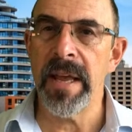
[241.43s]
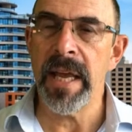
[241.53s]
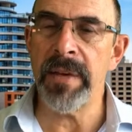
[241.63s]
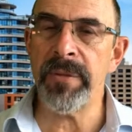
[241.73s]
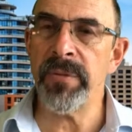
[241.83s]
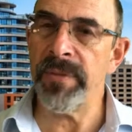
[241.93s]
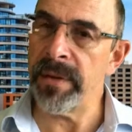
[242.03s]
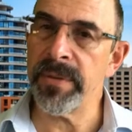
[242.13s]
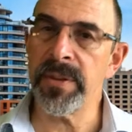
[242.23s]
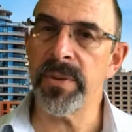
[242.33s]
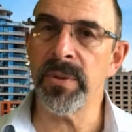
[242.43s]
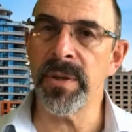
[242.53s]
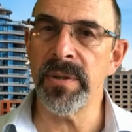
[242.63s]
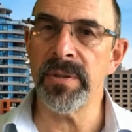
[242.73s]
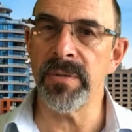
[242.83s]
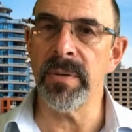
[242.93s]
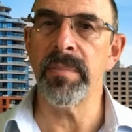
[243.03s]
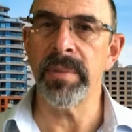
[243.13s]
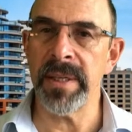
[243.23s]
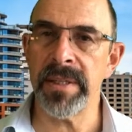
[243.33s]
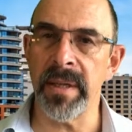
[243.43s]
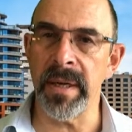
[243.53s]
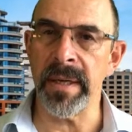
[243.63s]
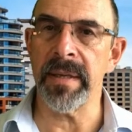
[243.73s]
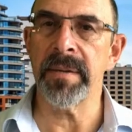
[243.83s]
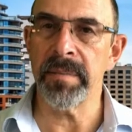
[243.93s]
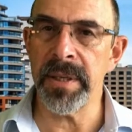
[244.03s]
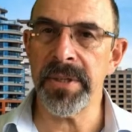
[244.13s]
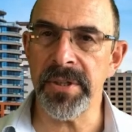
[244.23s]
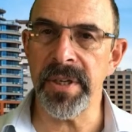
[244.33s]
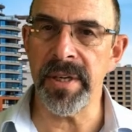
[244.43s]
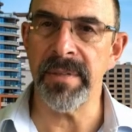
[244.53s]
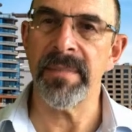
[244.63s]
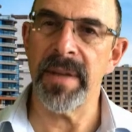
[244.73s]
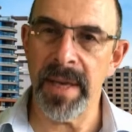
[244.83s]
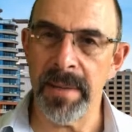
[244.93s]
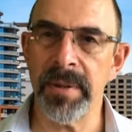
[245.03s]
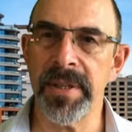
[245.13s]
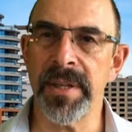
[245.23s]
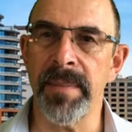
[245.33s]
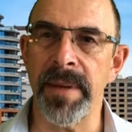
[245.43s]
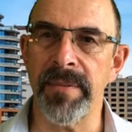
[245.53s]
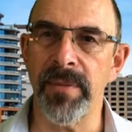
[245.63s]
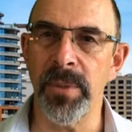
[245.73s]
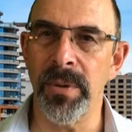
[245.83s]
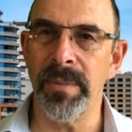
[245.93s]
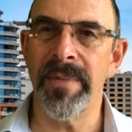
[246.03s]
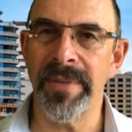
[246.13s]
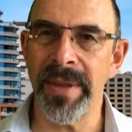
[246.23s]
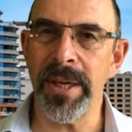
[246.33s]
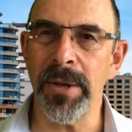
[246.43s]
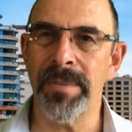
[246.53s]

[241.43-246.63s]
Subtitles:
If you found this talk useful, please like, please share, and please come back for more. Thank you.